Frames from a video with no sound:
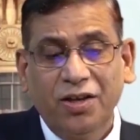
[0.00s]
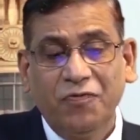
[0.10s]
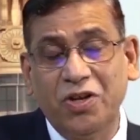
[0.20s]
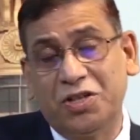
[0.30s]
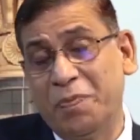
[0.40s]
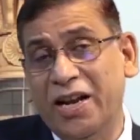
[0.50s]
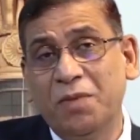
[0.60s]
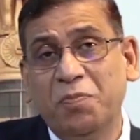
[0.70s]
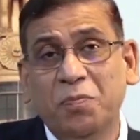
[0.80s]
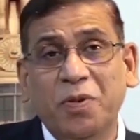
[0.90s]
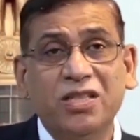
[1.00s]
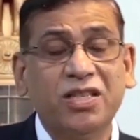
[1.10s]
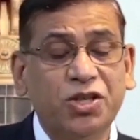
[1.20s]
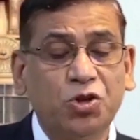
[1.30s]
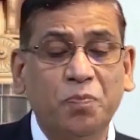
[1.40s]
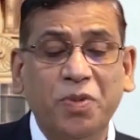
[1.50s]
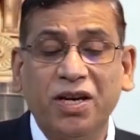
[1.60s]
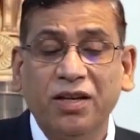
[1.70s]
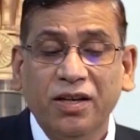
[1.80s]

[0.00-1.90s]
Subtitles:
which many people say should be